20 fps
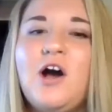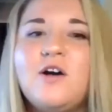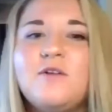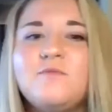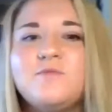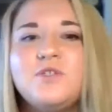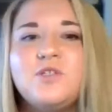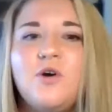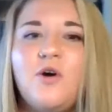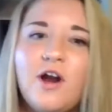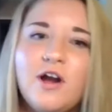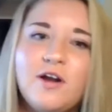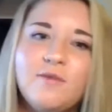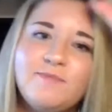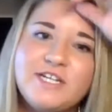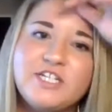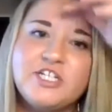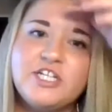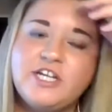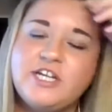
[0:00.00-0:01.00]
So our
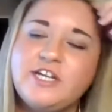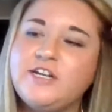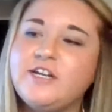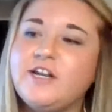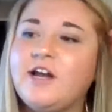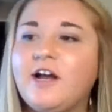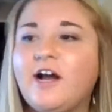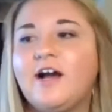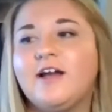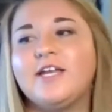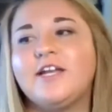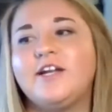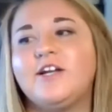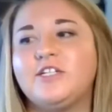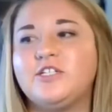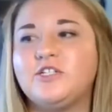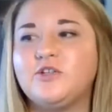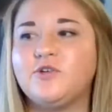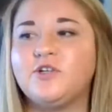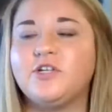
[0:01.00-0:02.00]
mission here at
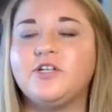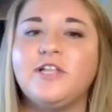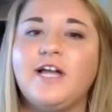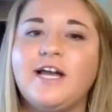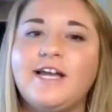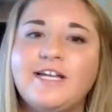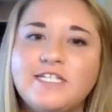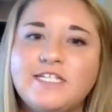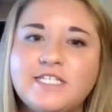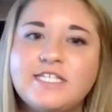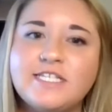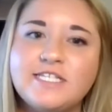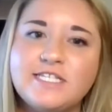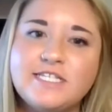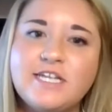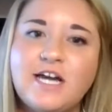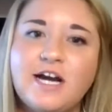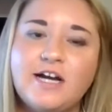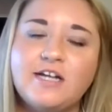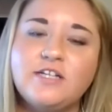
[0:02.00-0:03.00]
Donor Alliance is
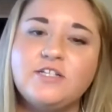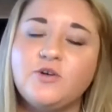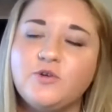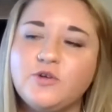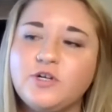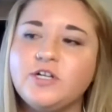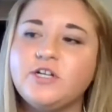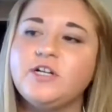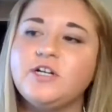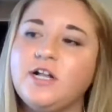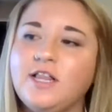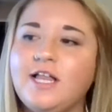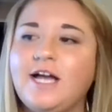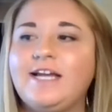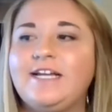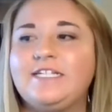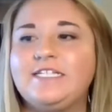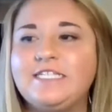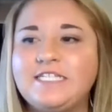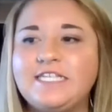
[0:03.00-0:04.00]
Donor
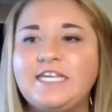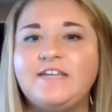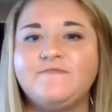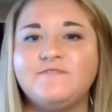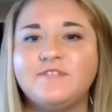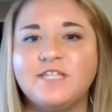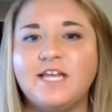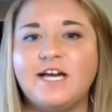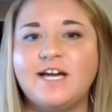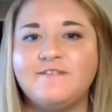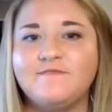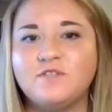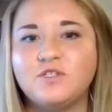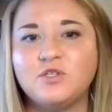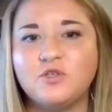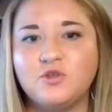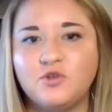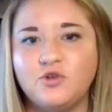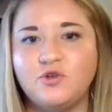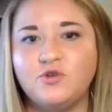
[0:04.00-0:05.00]
Alliance saves lives
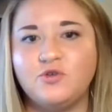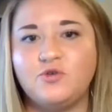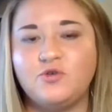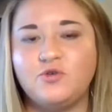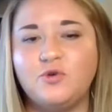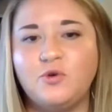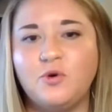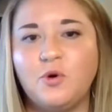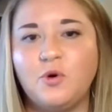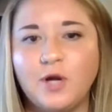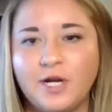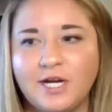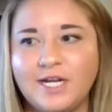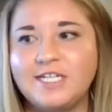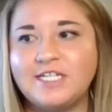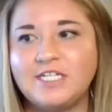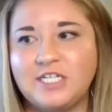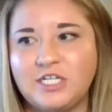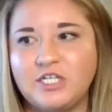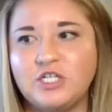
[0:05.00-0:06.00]
through organ
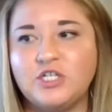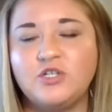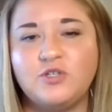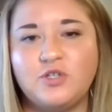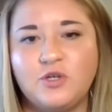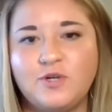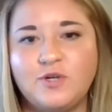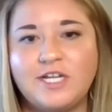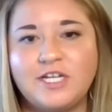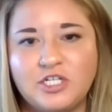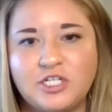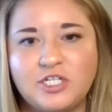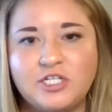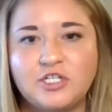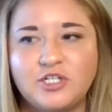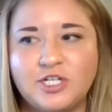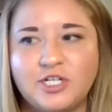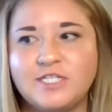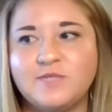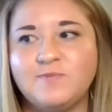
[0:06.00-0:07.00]
and tissue donation and
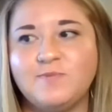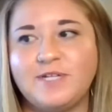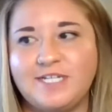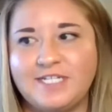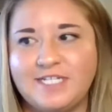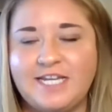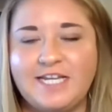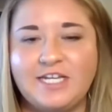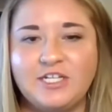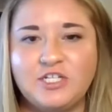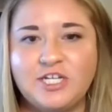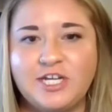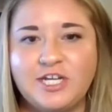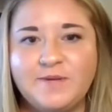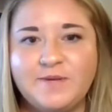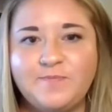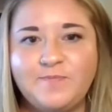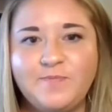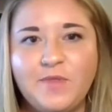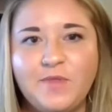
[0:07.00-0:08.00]

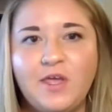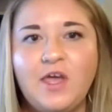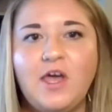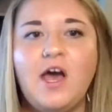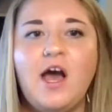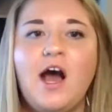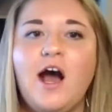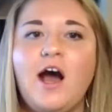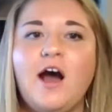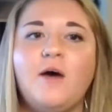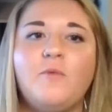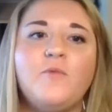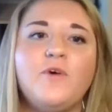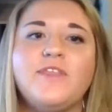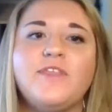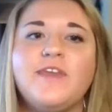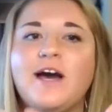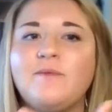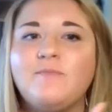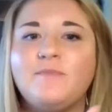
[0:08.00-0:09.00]
transplantation. With
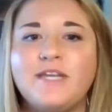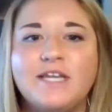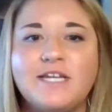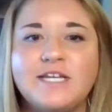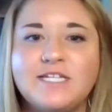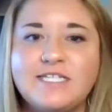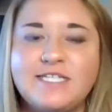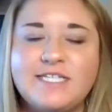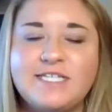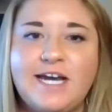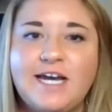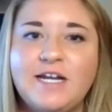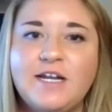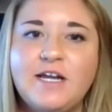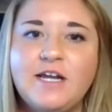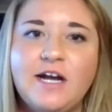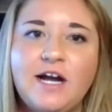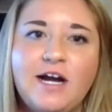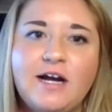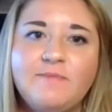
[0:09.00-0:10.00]
that being said,
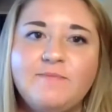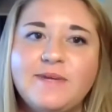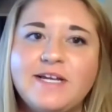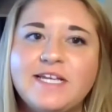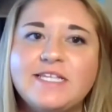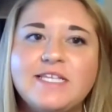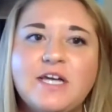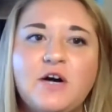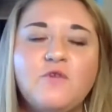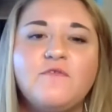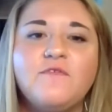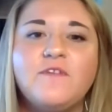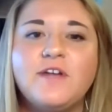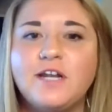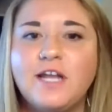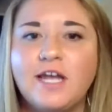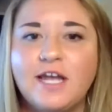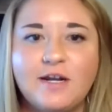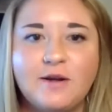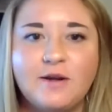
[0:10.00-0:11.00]
myself
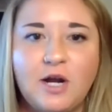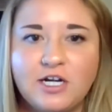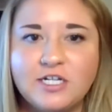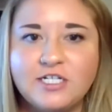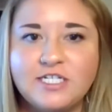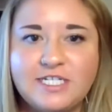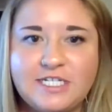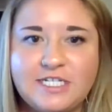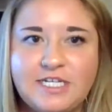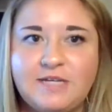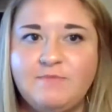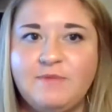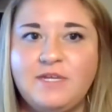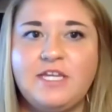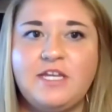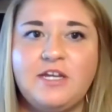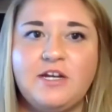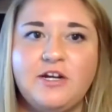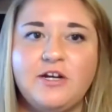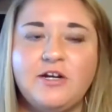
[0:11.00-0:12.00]
and our team
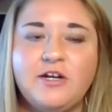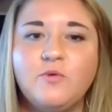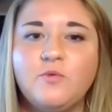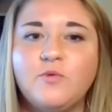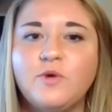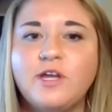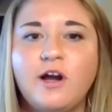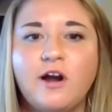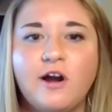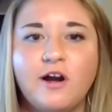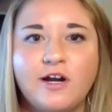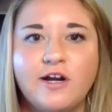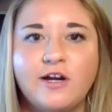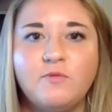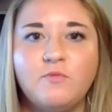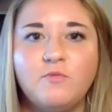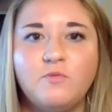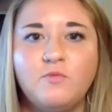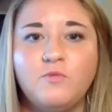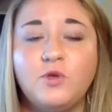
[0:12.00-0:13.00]
here, we
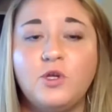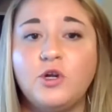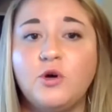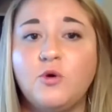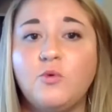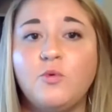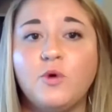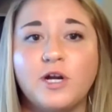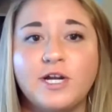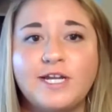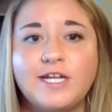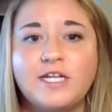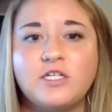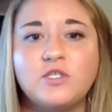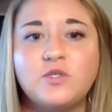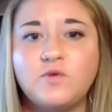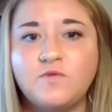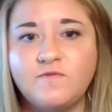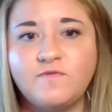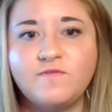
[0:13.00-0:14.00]
are, working
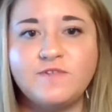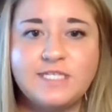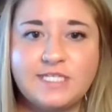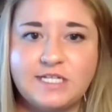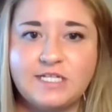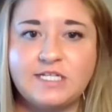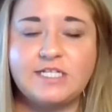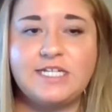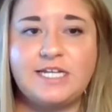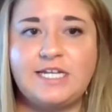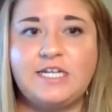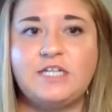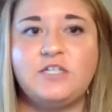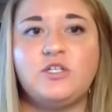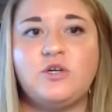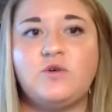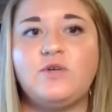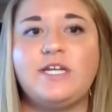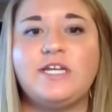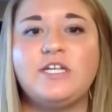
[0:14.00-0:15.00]
to facilitate
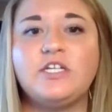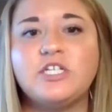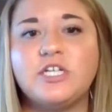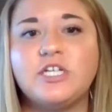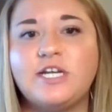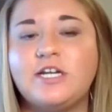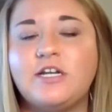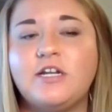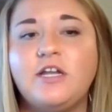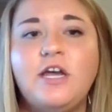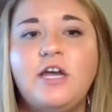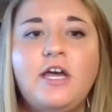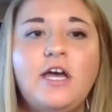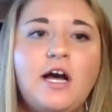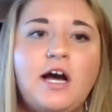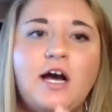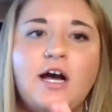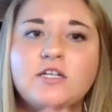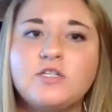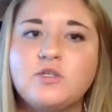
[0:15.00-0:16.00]
donation
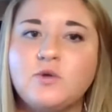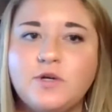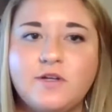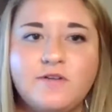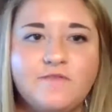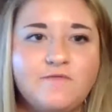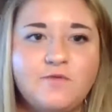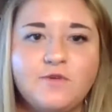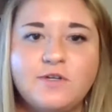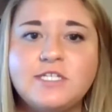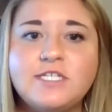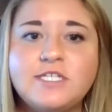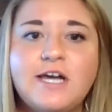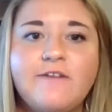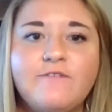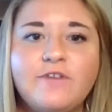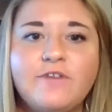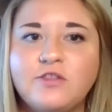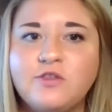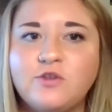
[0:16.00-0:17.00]

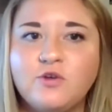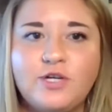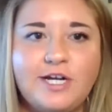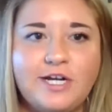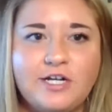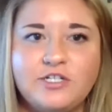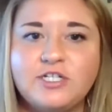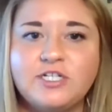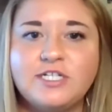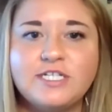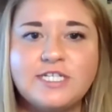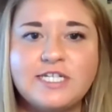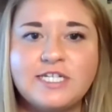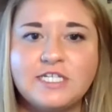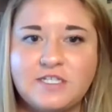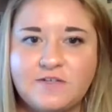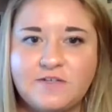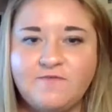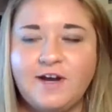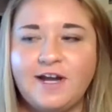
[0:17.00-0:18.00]
24/7,
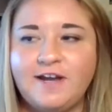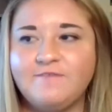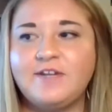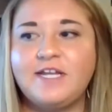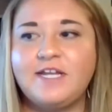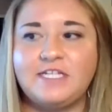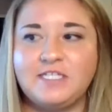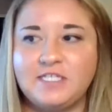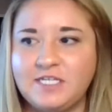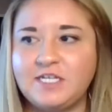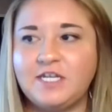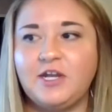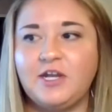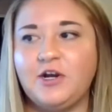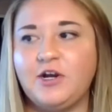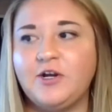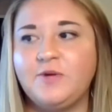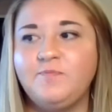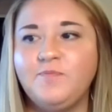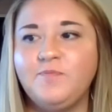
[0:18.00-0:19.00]
365 days a
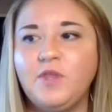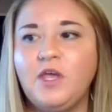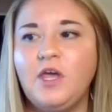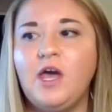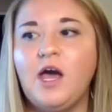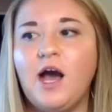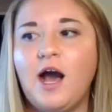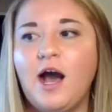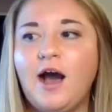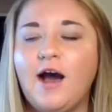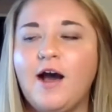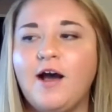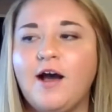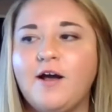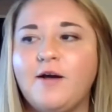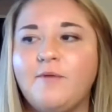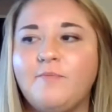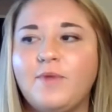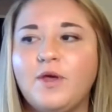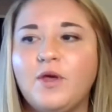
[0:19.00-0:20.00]
year.
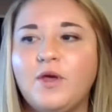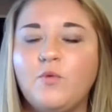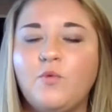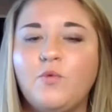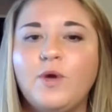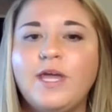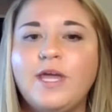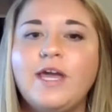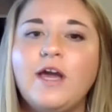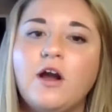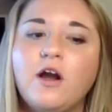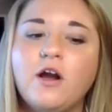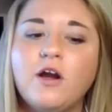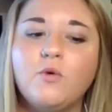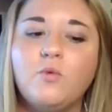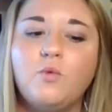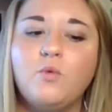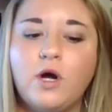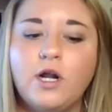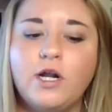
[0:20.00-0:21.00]
We are
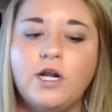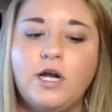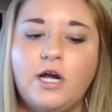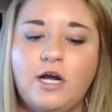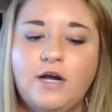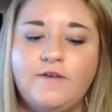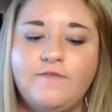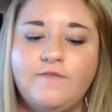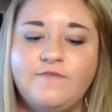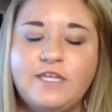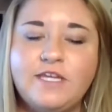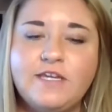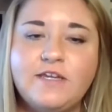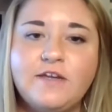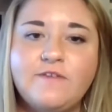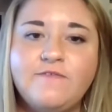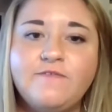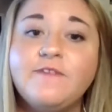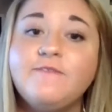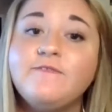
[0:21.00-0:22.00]
one of
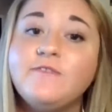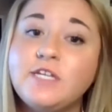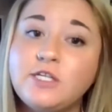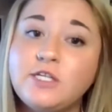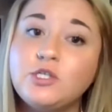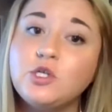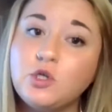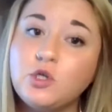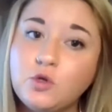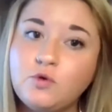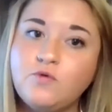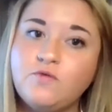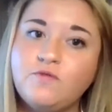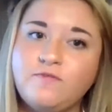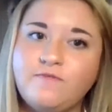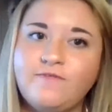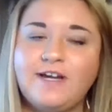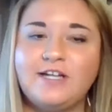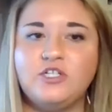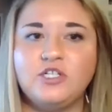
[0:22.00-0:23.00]
the 52
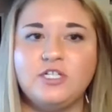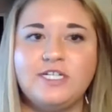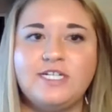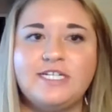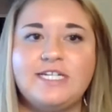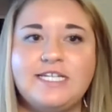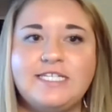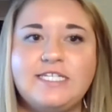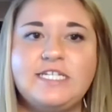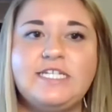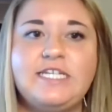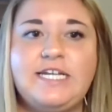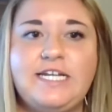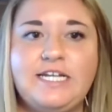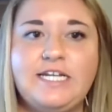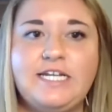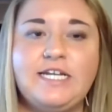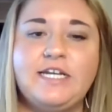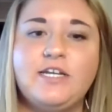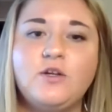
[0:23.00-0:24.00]
federally
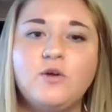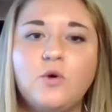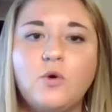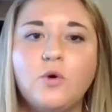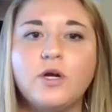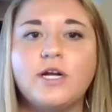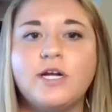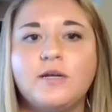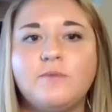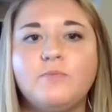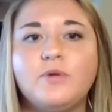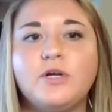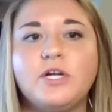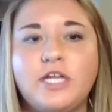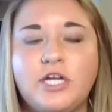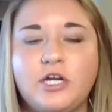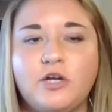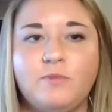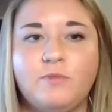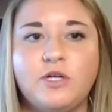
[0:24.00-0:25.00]
designated organ
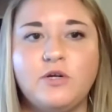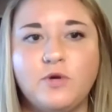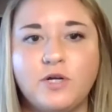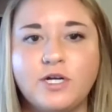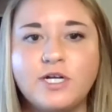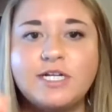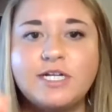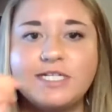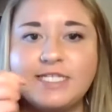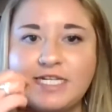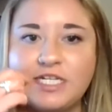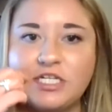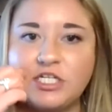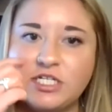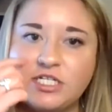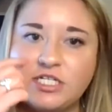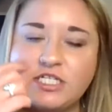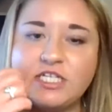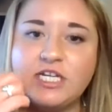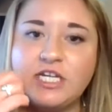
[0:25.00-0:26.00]
procurement
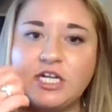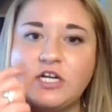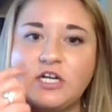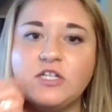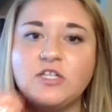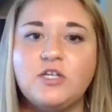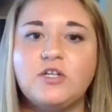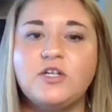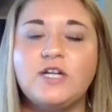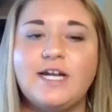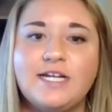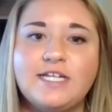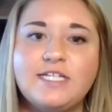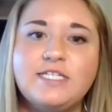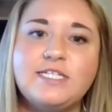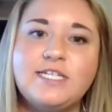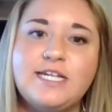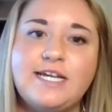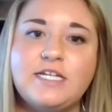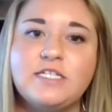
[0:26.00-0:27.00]
organizations here in the United
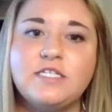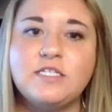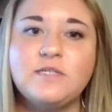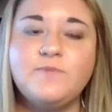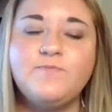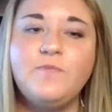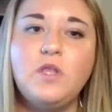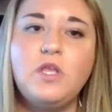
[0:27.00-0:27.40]
States.